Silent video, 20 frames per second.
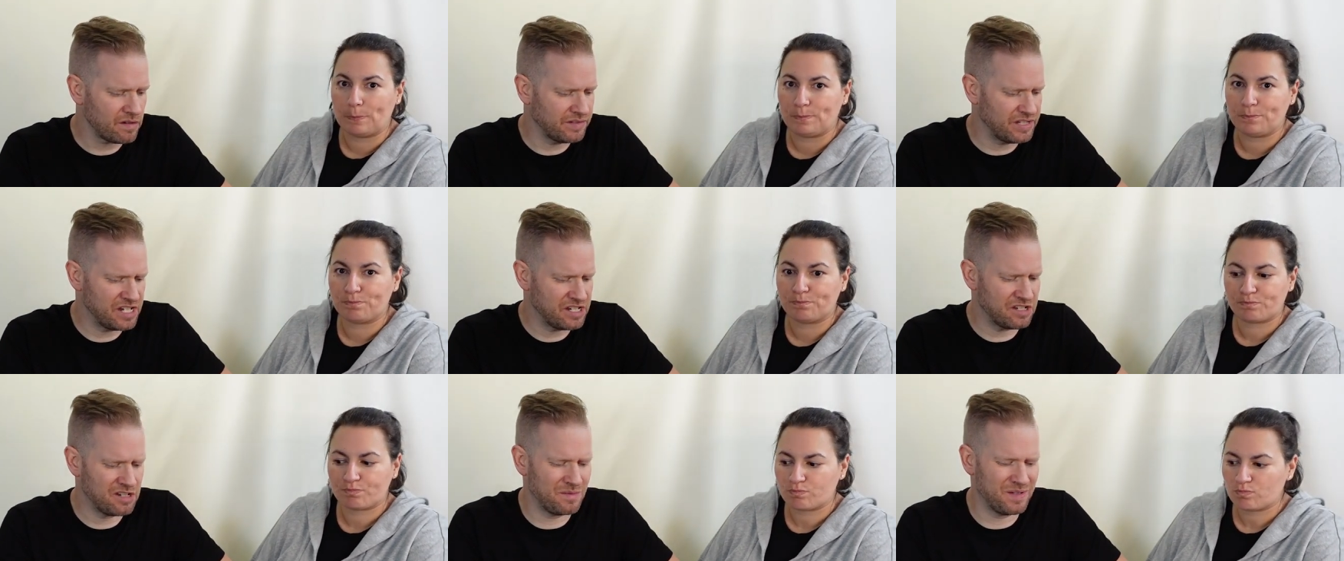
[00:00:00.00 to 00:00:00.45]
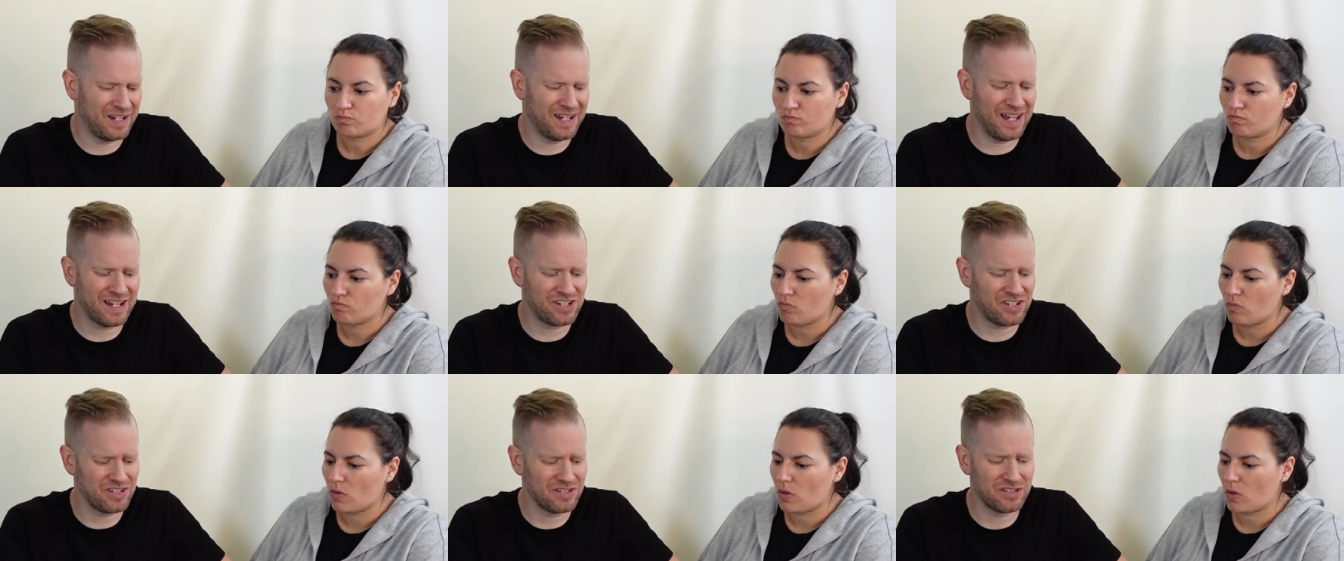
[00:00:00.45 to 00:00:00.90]
Speaker 1: taste. Of, it
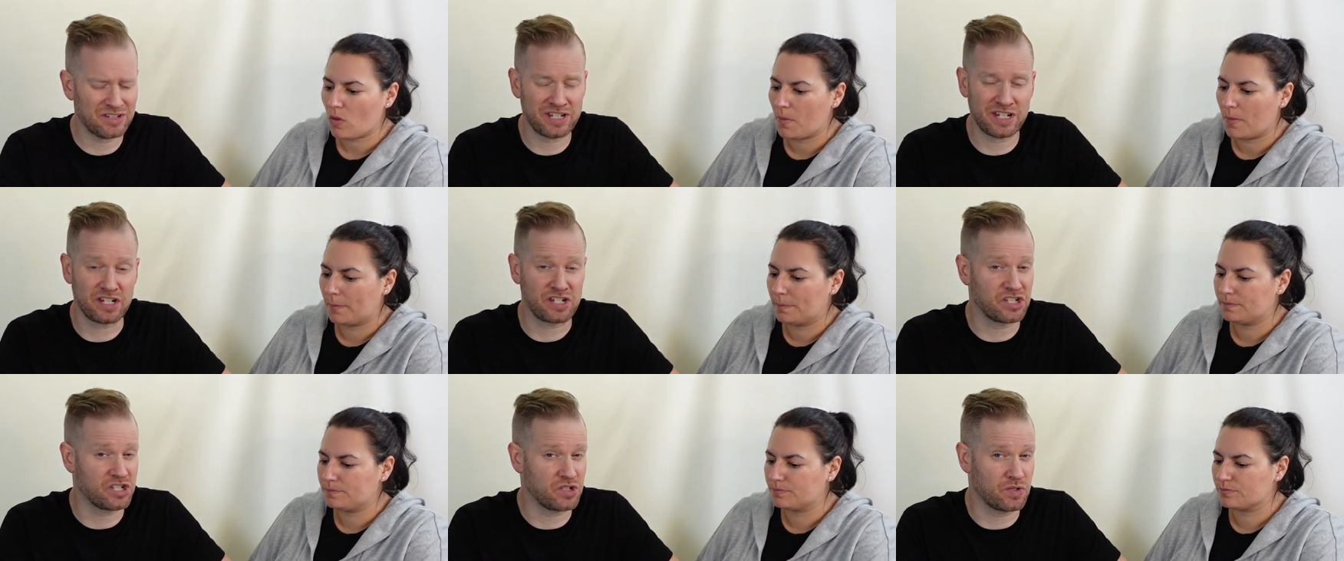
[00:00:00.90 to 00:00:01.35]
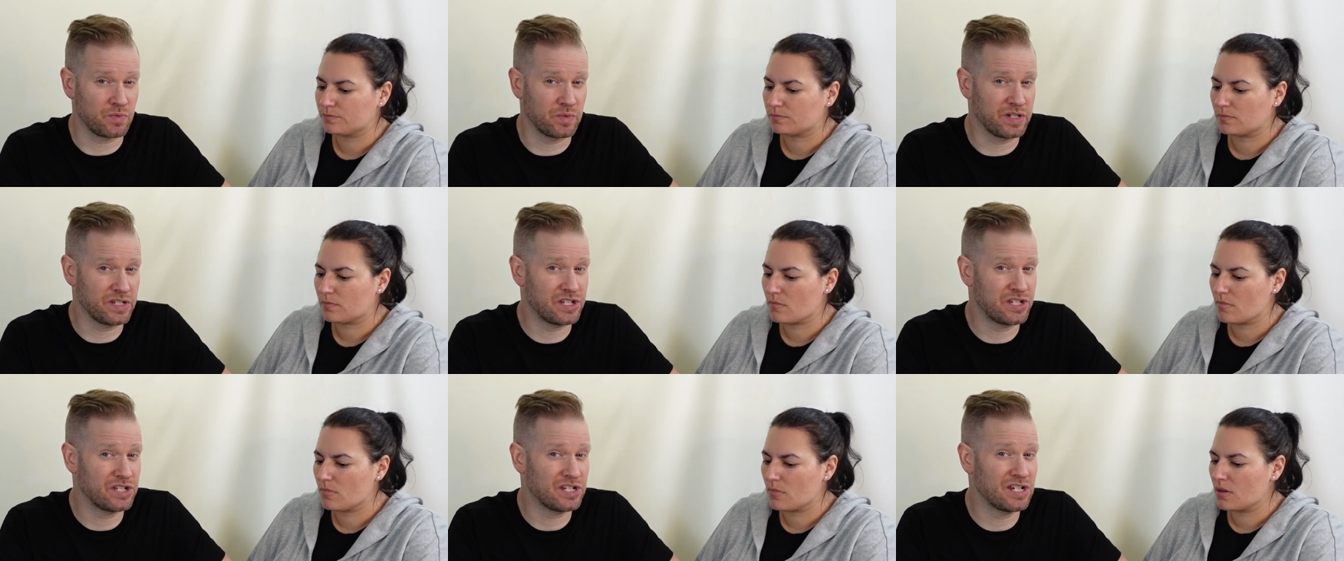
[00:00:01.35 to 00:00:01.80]
actually looks like
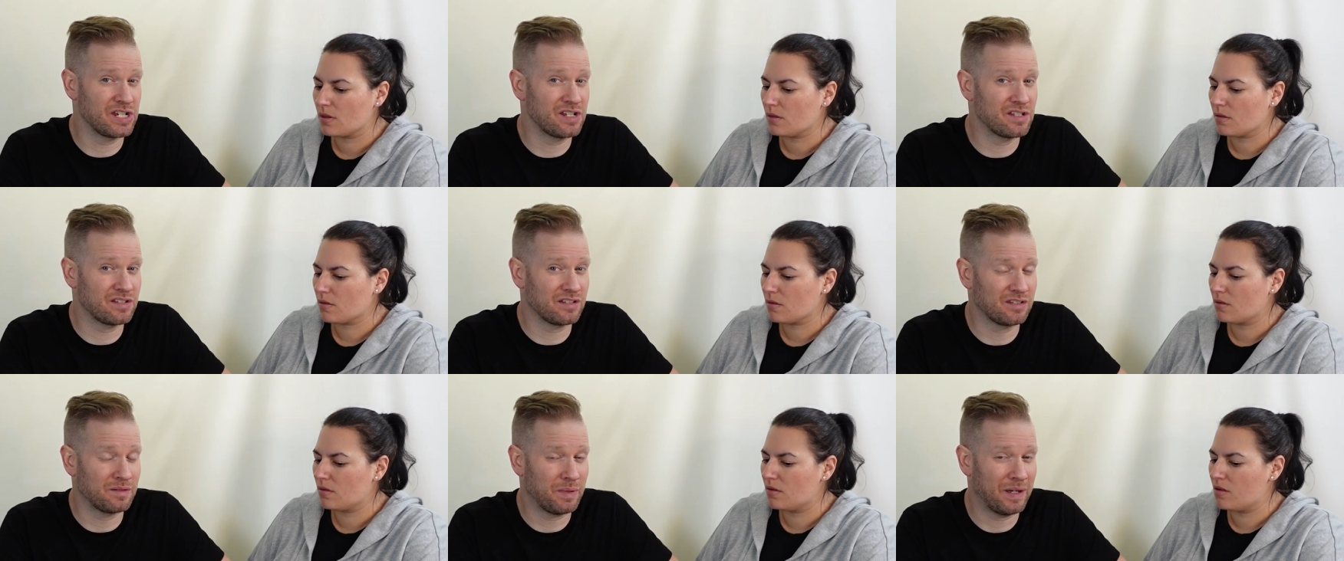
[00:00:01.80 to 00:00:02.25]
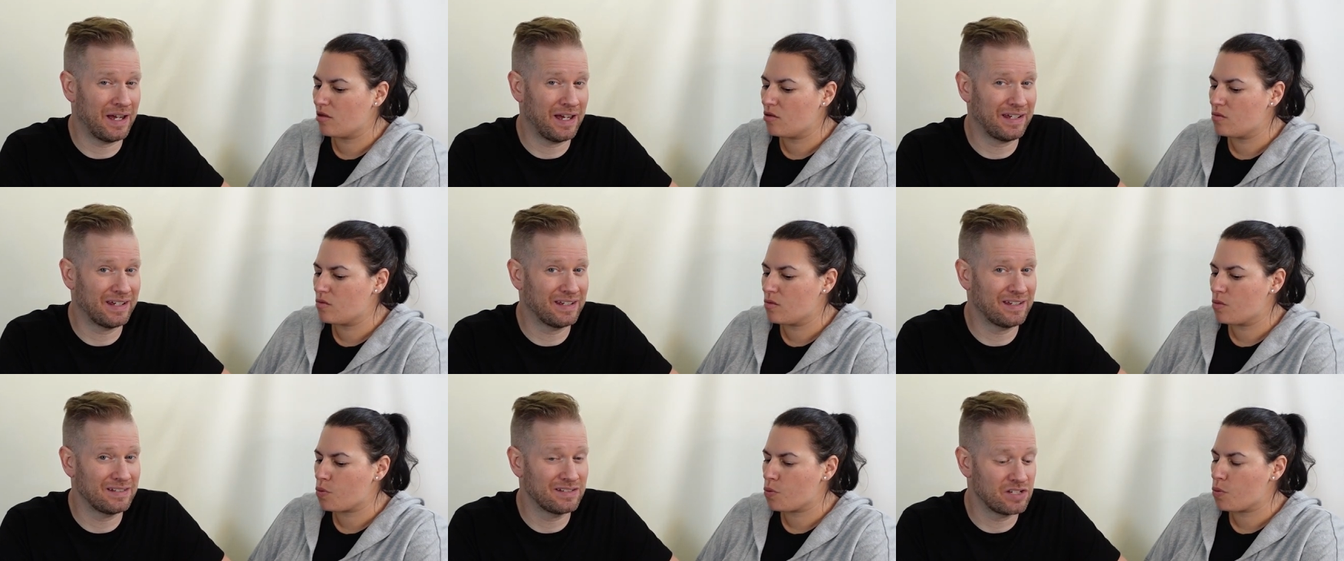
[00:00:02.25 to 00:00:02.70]
Swiss cheese on the
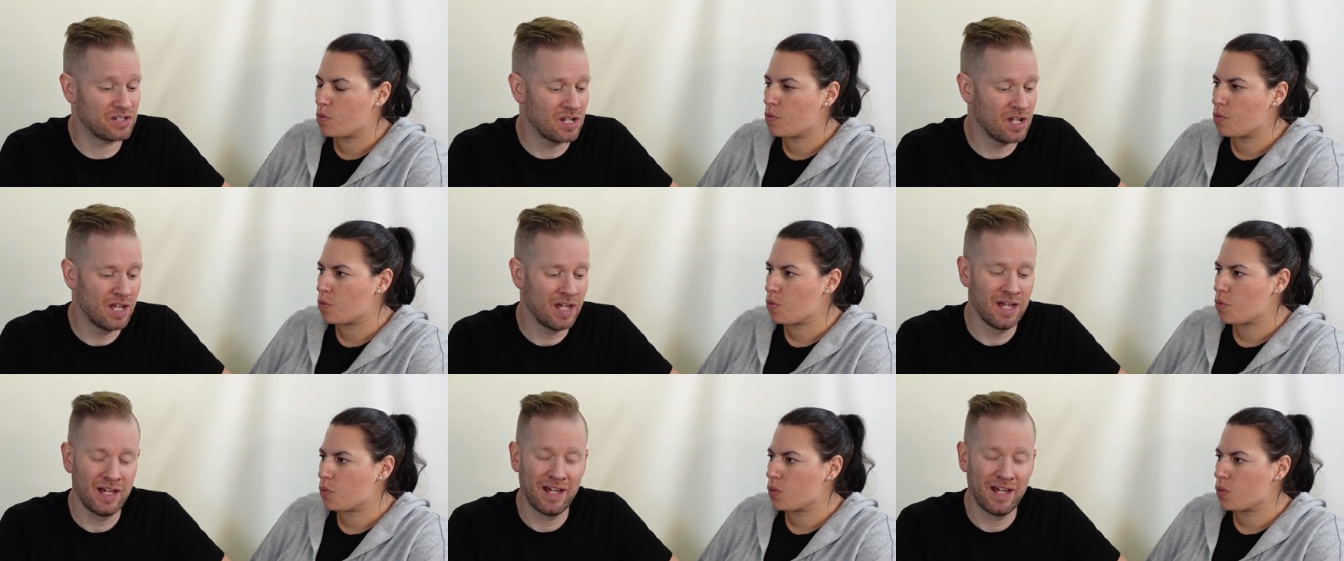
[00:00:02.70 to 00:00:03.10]
package.